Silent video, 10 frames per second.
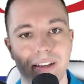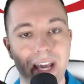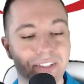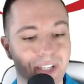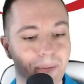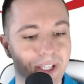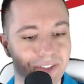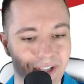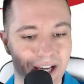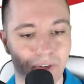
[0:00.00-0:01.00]
Next up is
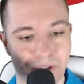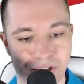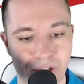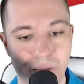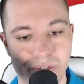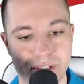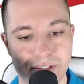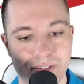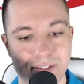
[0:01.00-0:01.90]
Diverse Solutions.